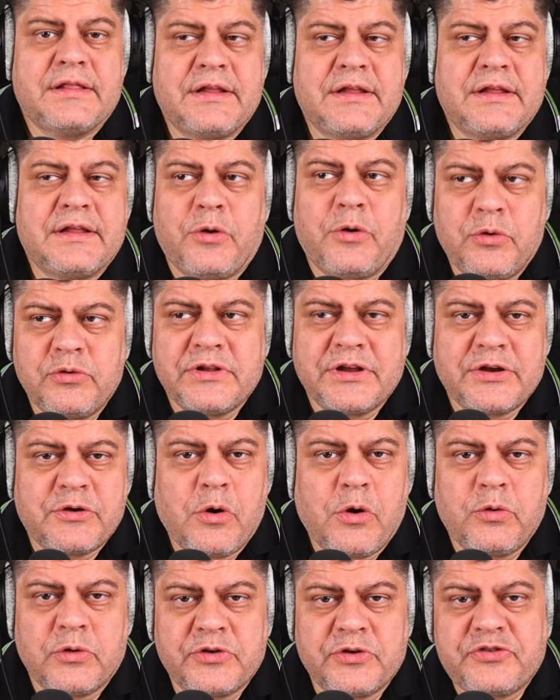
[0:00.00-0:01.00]
their only
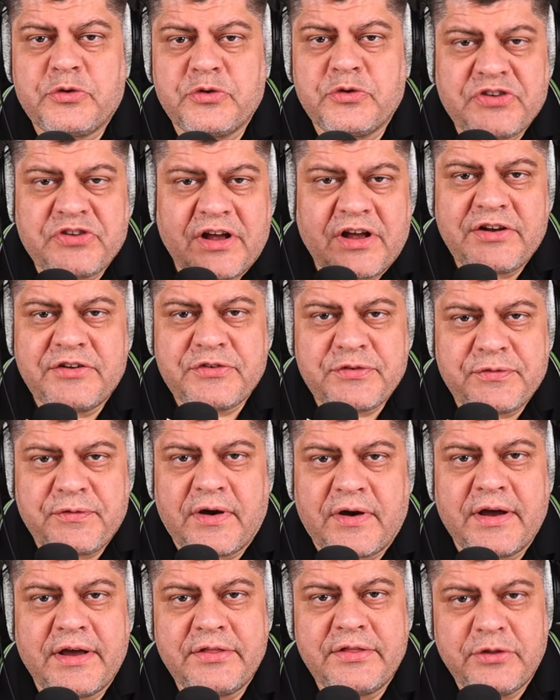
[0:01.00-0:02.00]
goal is to
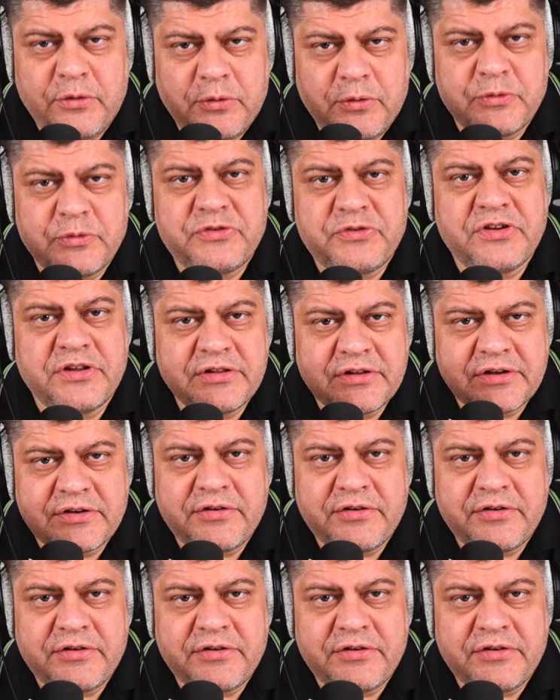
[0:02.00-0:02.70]
satisfy those in the